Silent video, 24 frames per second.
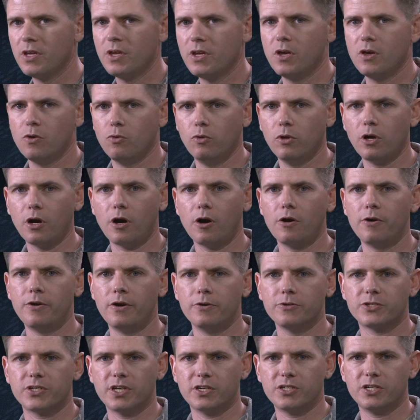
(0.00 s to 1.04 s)
Well, our R&O
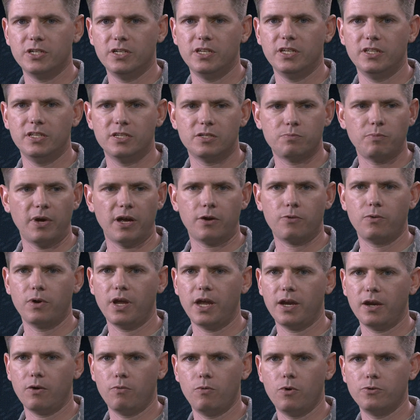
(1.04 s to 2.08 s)
section did this by creating
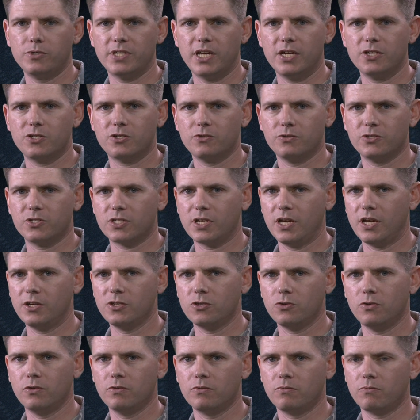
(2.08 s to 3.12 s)
a rotational
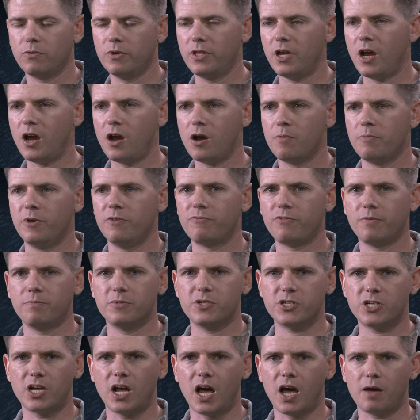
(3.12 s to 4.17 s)
schedule where the airmen from the
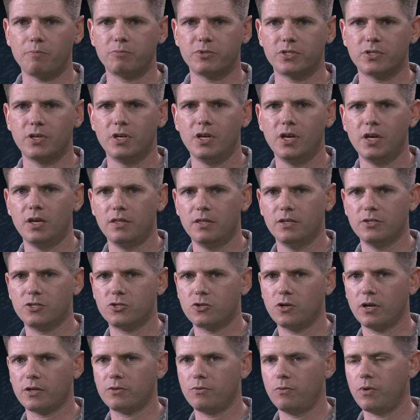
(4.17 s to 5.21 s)
shops that
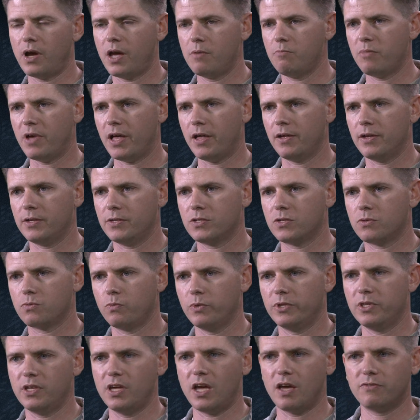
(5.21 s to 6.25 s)
struck the right balance with
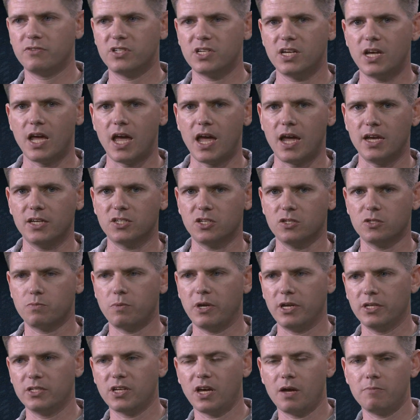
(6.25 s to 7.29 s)
the FCAs and spending
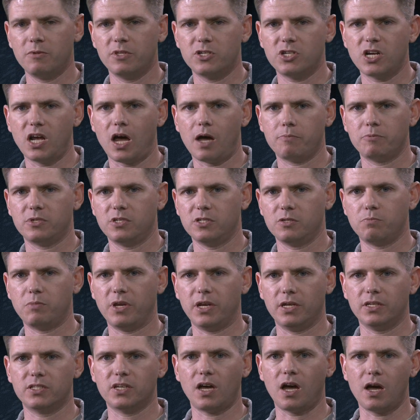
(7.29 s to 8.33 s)
time in the shops and spending
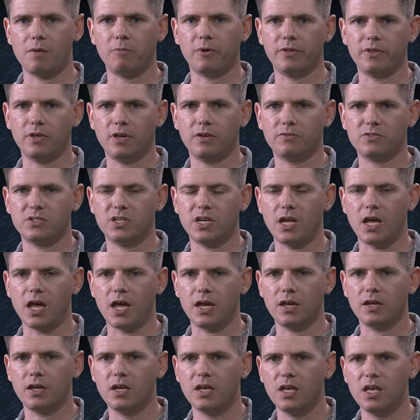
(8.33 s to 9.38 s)
time on the FCA.
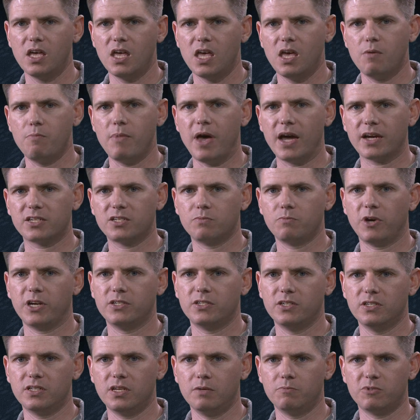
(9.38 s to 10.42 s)
It maximized the
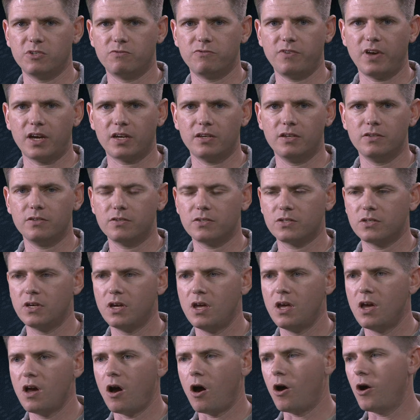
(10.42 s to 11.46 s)
team's effectiveness,
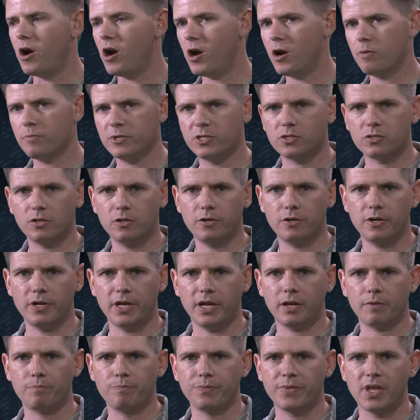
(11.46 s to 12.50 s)
our airmen's learning,
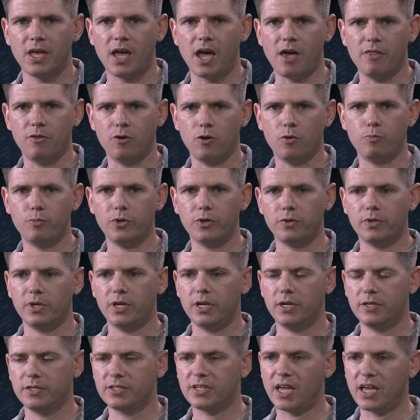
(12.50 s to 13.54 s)
and their ability
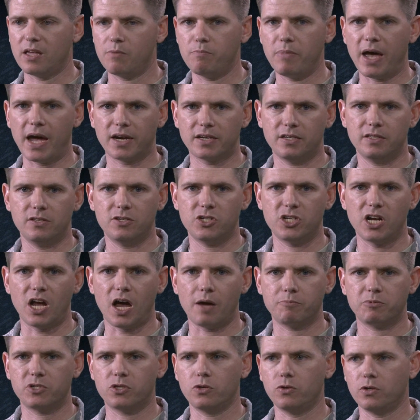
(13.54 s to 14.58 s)
to take it back to the shops
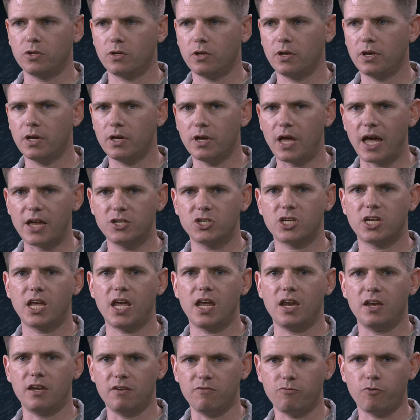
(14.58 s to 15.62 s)
to educate
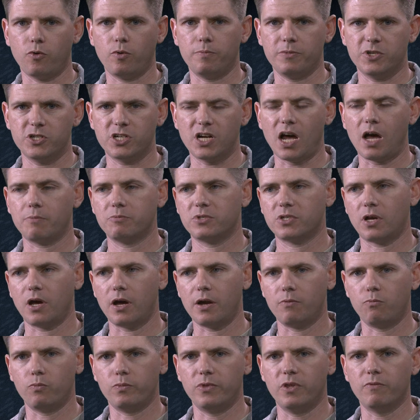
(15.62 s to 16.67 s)
and inform the shops on
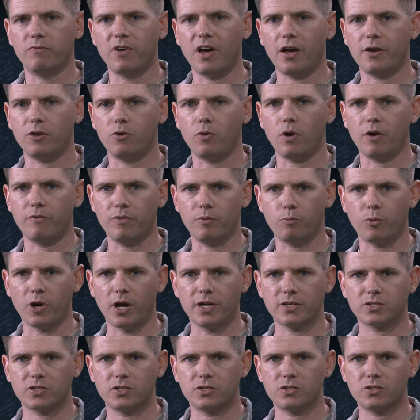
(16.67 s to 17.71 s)
the value of the
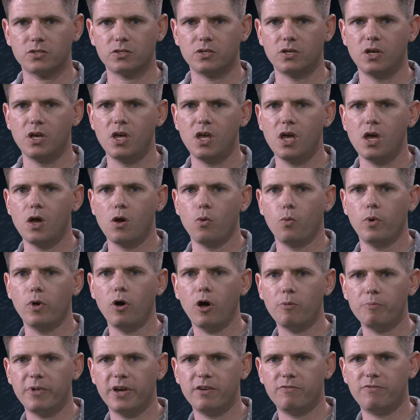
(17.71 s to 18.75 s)
process. We all
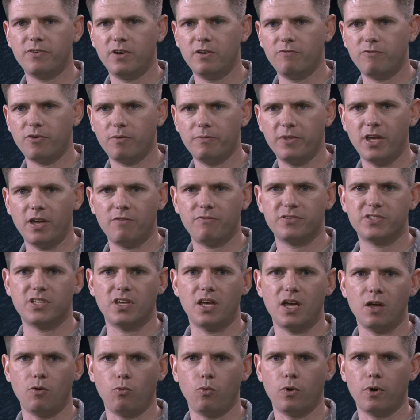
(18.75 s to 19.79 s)
benefited from the FCA
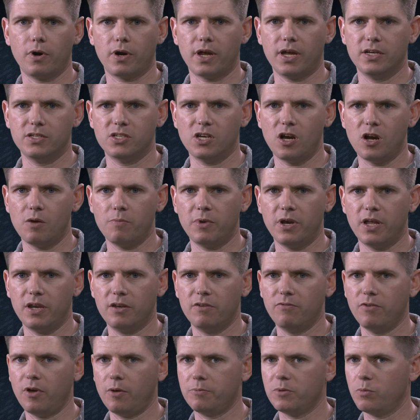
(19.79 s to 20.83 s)
work as the airmen had
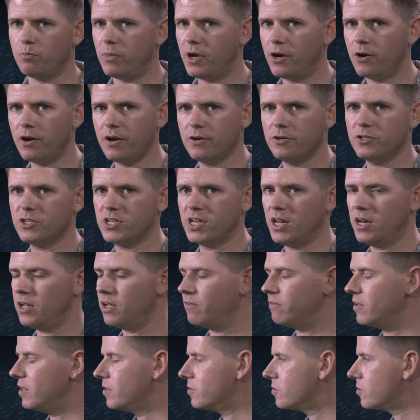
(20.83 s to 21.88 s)
developed a better understanding of
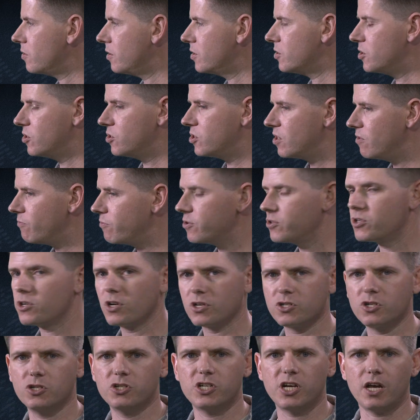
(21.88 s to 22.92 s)
the installation's
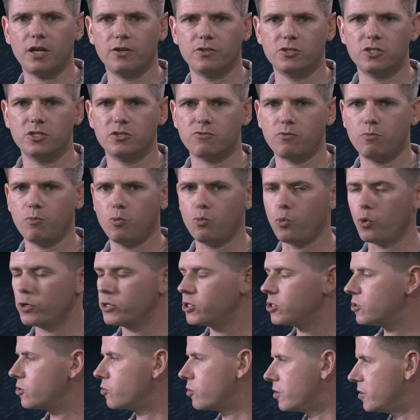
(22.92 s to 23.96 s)
infrastructure challenges from a more
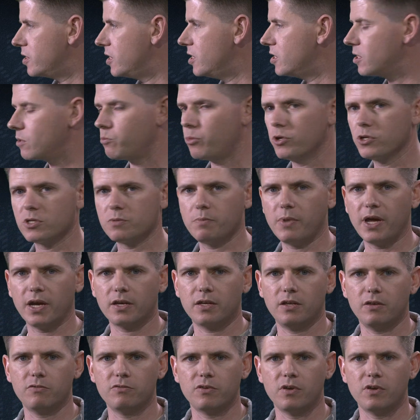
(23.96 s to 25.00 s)
strategic perspective,